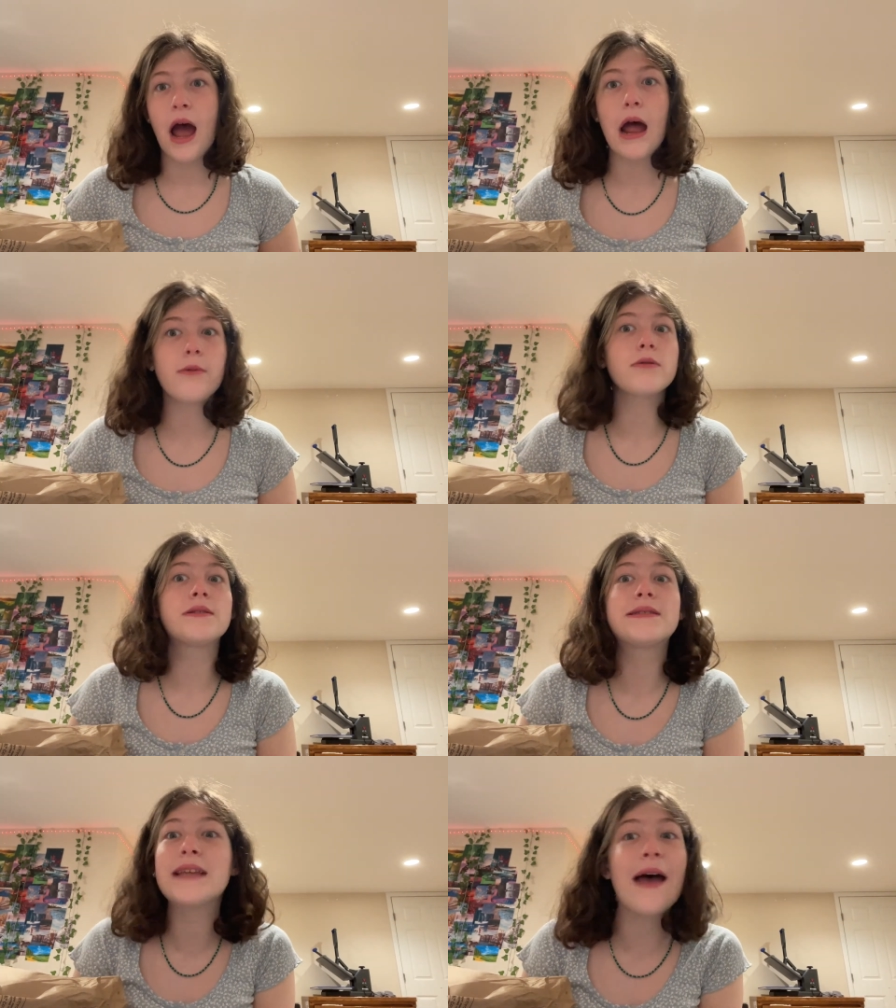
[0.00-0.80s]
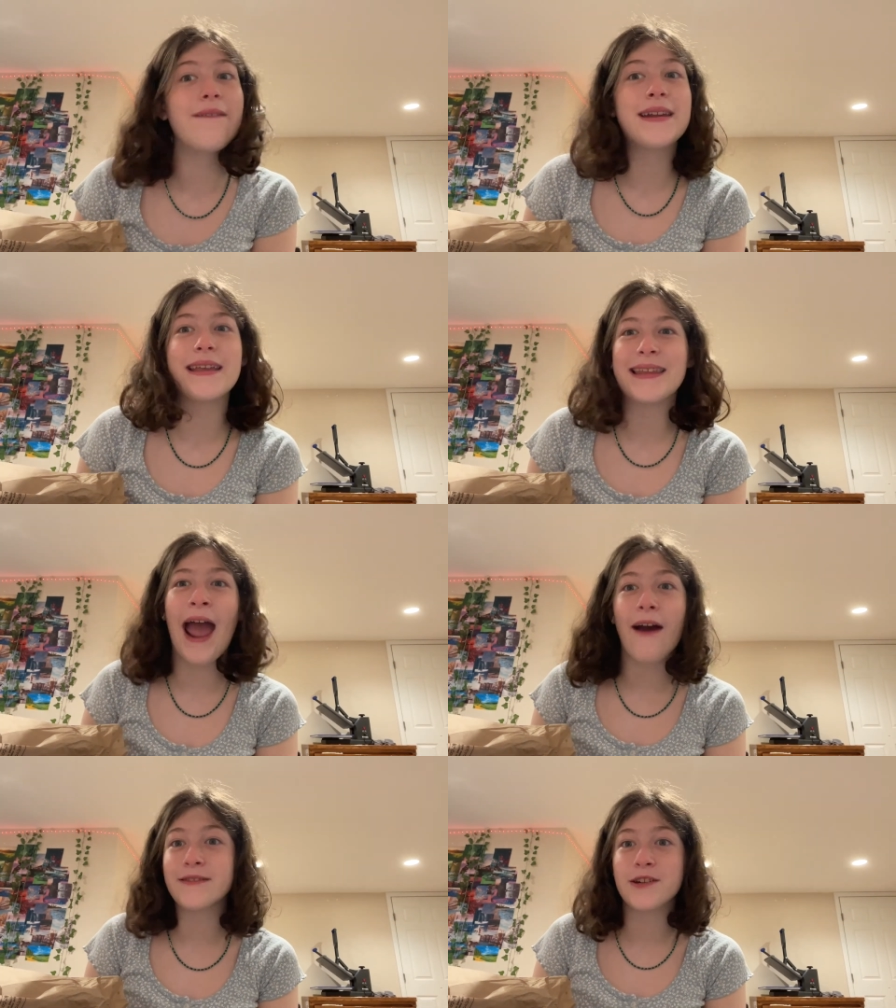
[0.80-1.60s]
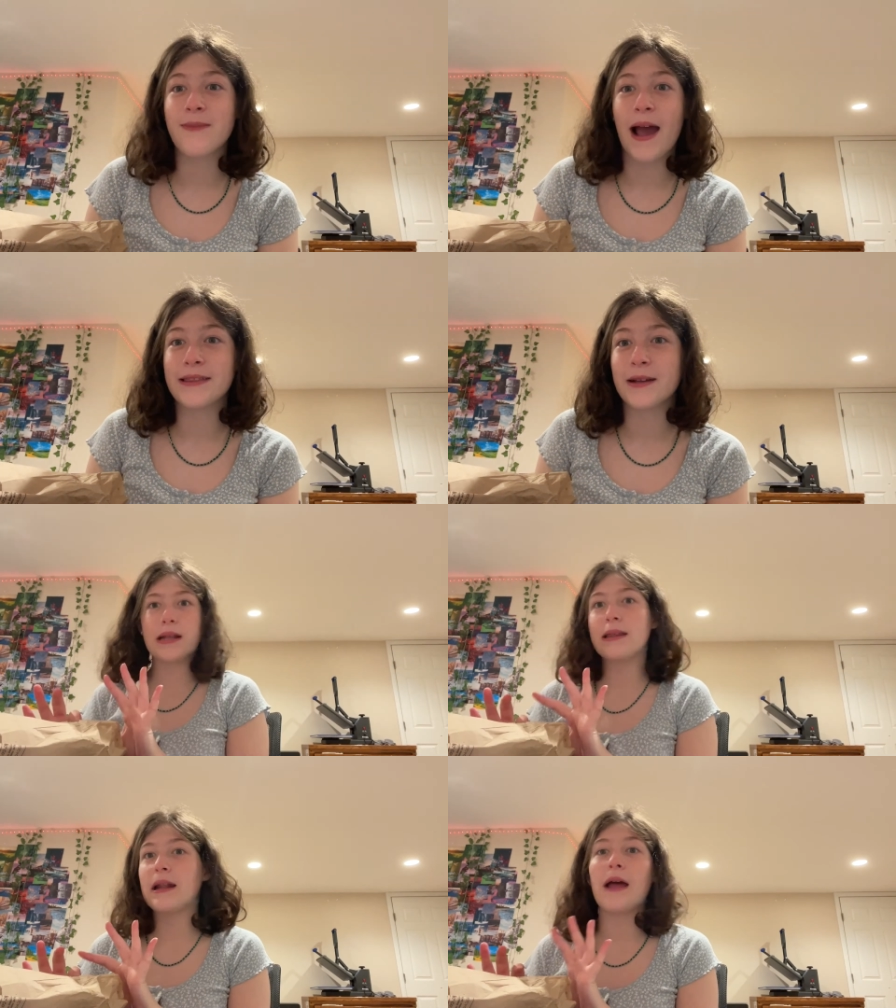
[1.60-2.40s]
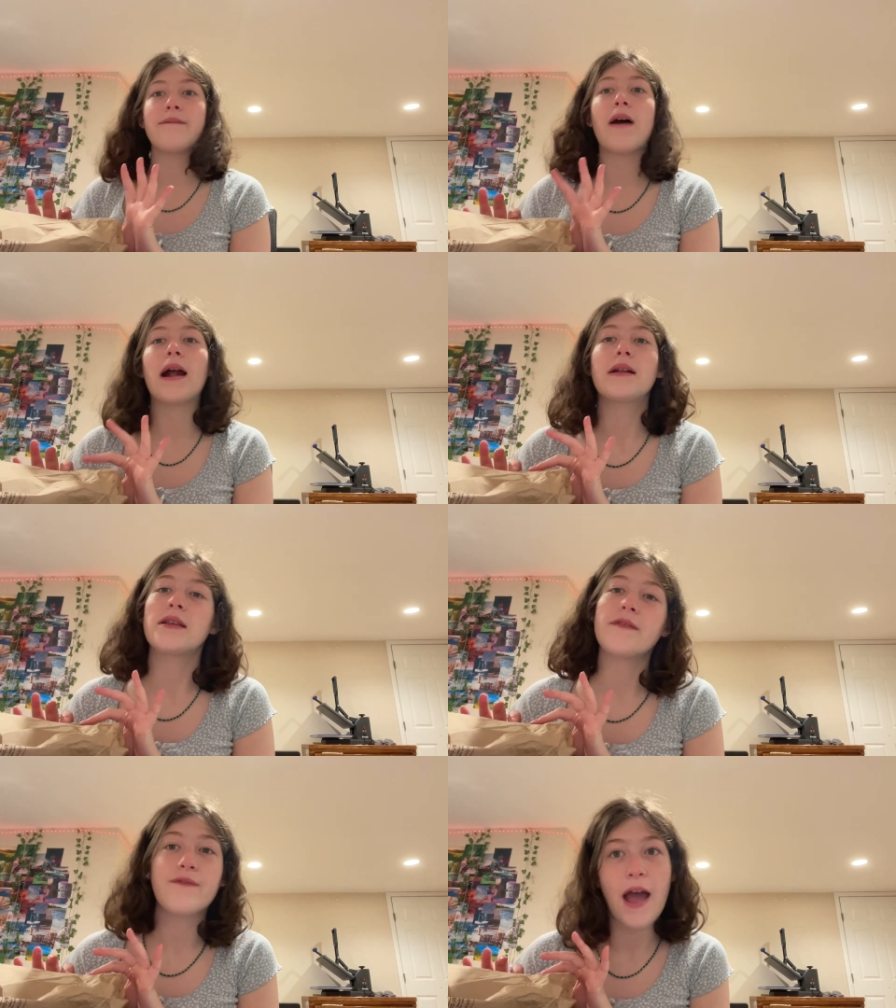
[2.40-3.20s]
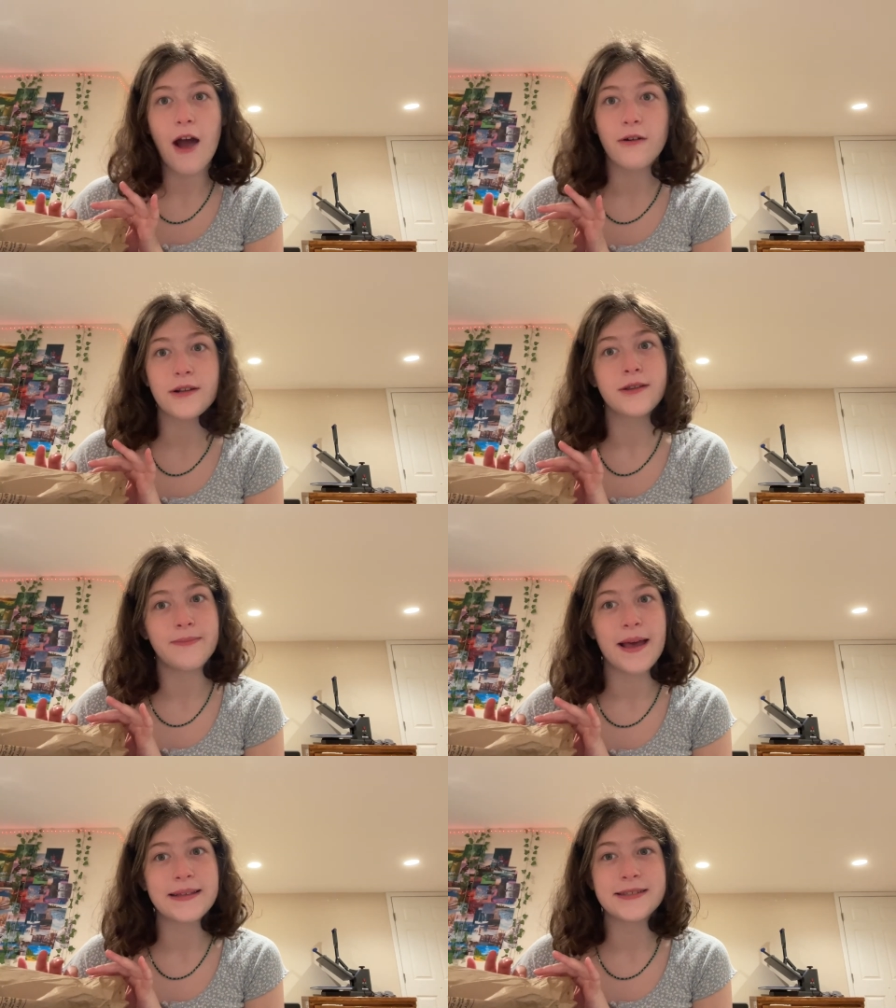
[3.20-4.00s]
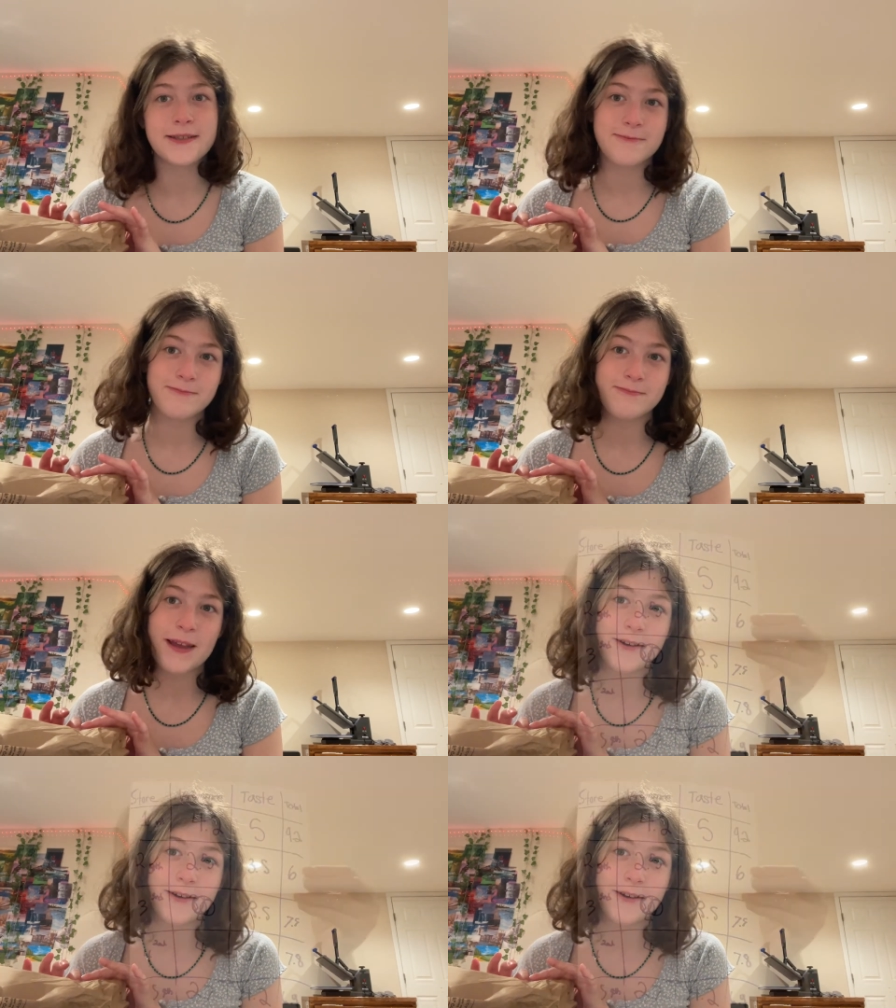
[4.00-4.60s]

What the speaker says: I will definitely have to go back there that I finally found the best bagel